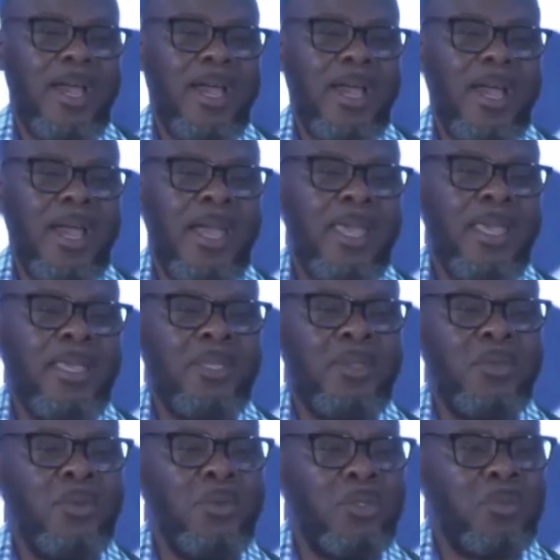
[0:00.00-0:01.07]
I
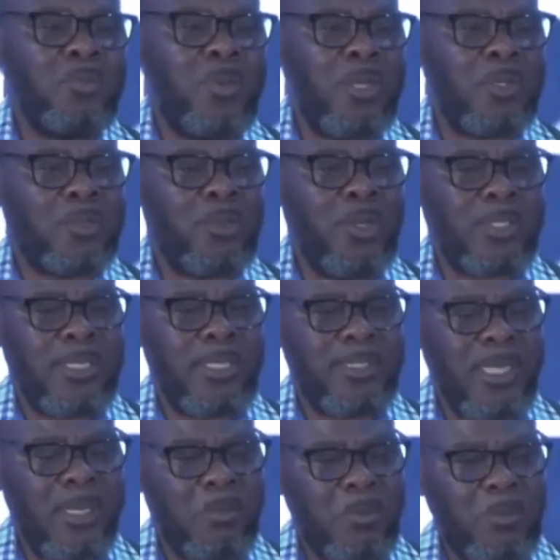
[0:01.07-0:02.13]
use pastor as an
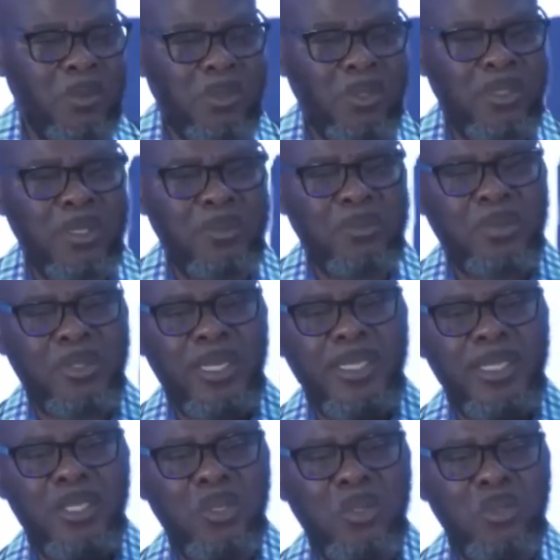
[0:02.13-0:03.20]
example because Brother
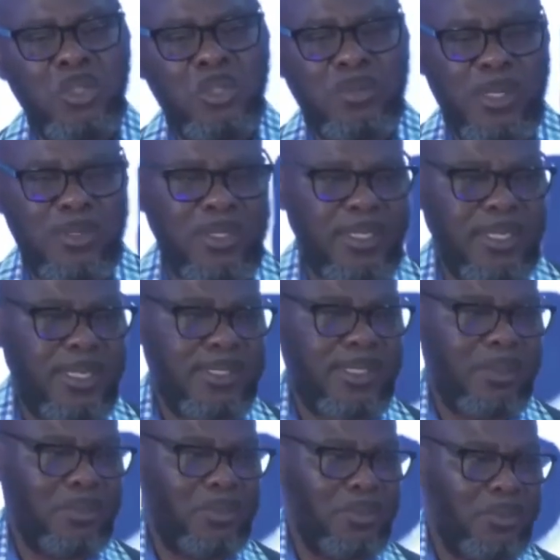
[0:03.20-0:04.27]
Leon used pastor as an
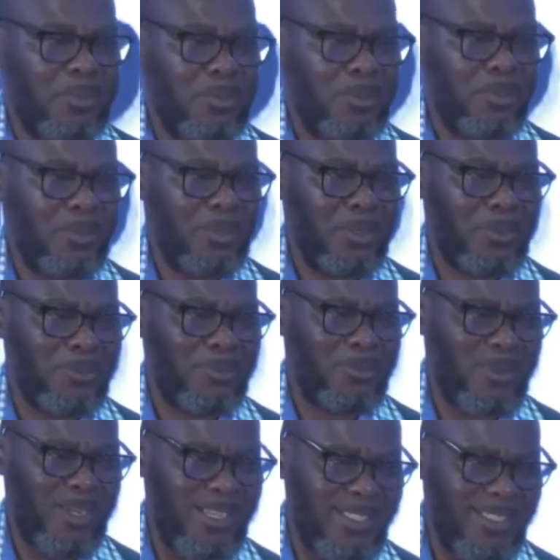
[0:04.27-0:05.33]
example on
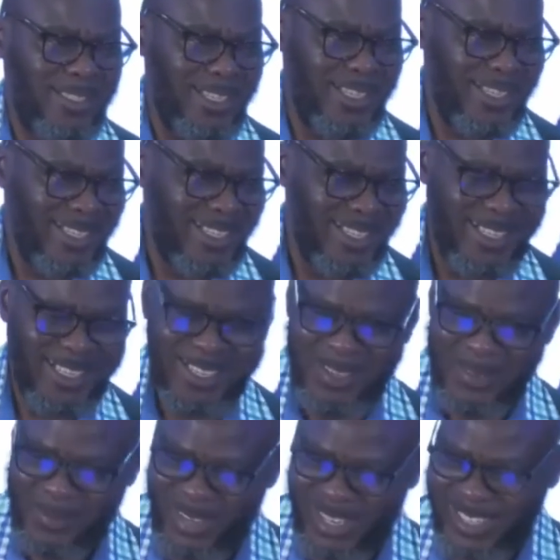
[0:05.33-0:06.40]
Friday.
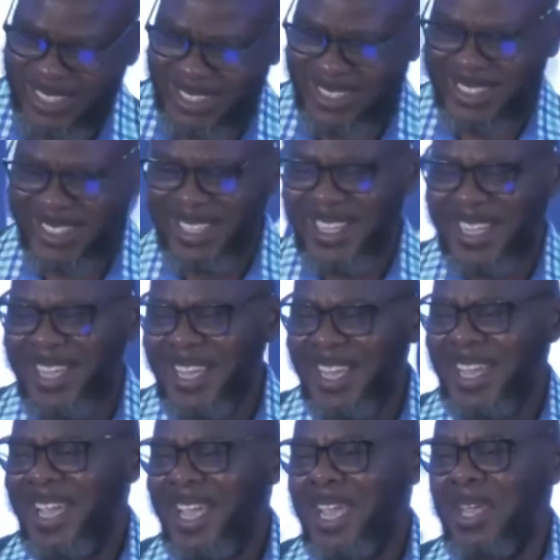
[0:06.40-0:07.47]
Amen.
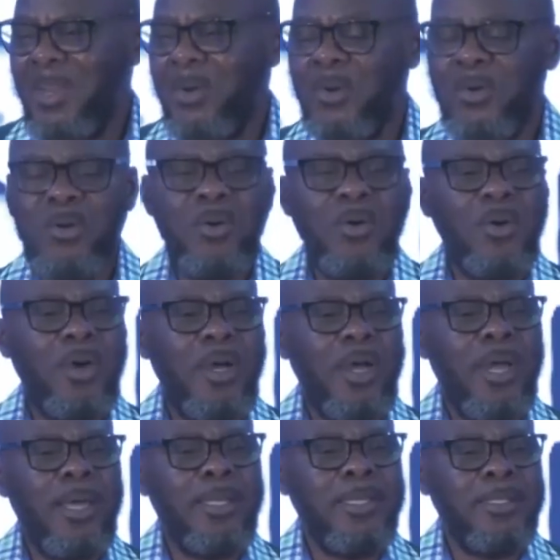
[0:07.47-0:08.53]
You know,
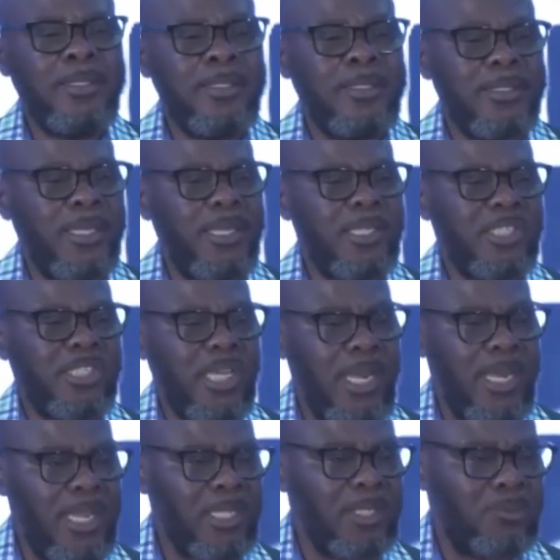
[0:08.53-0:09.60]
and it is a
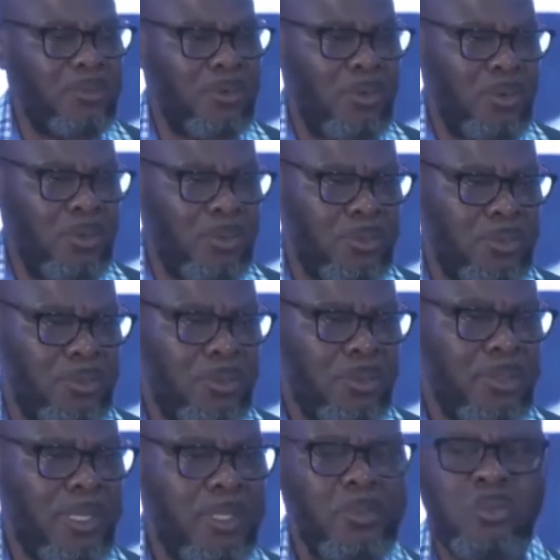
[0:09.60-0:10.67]
challenge for us
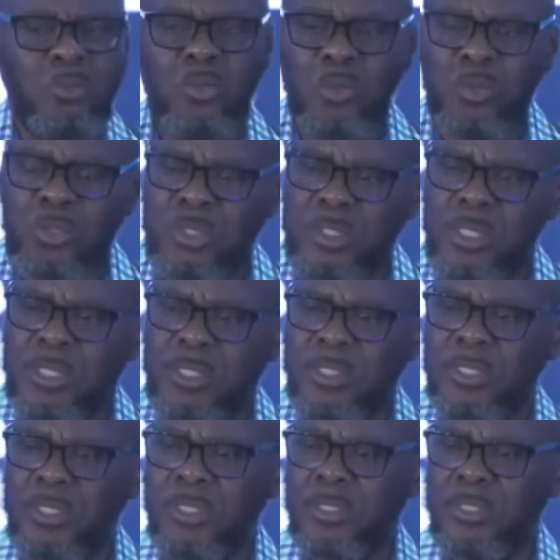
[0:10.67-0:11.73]
that those things
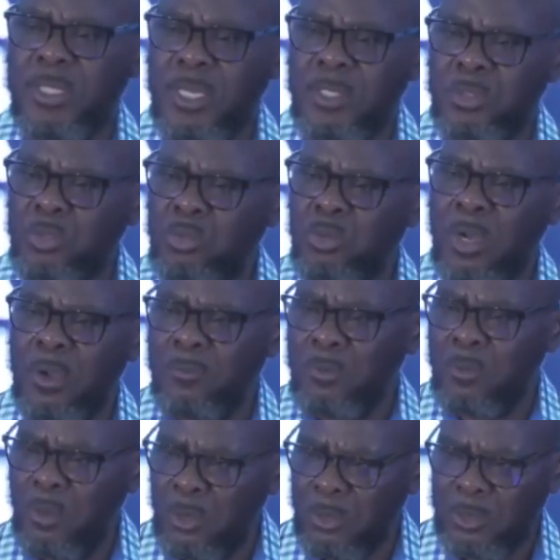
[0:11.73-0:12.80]
that you have
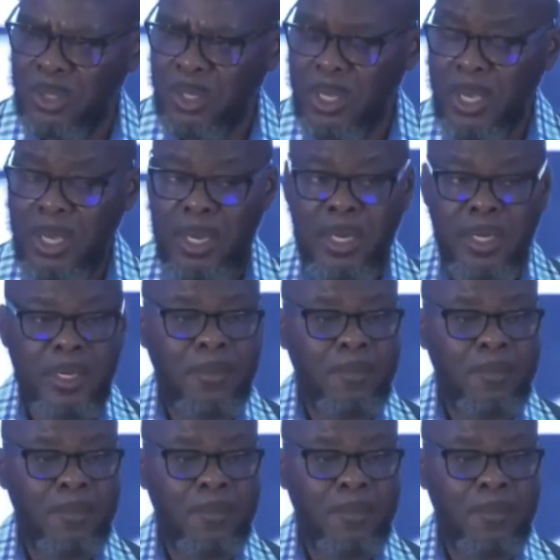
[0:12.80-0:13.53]
got. Look,